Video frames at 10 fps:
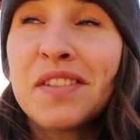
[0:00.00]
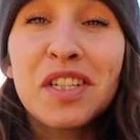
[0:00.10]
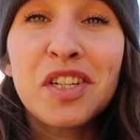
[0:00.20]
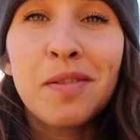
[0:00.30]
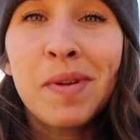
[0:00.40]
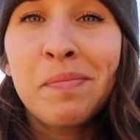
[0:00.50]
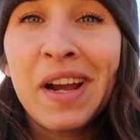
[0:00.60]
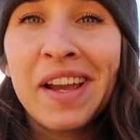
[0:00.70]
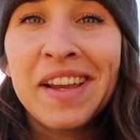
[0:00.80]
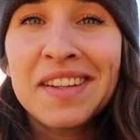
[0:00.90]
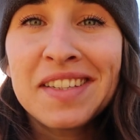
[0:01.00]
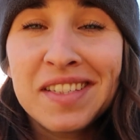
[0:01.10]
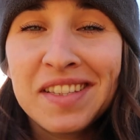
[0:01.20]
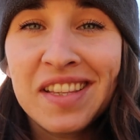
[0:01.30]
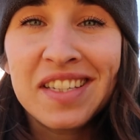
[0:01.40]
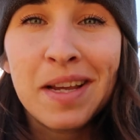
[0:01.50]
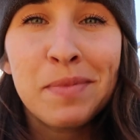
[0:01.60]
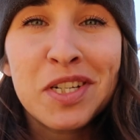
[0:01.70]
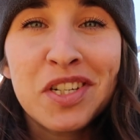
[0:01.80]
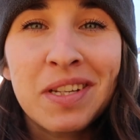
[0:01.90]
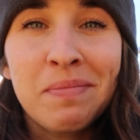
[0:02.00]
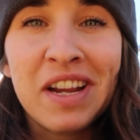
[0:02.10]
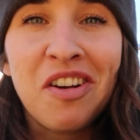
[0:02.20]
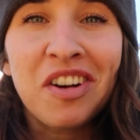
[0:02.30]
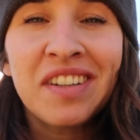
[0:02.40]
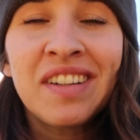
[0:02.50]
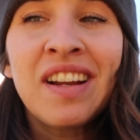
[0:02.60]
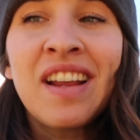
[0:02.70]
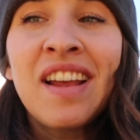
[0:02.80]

determine the temperatures in my garden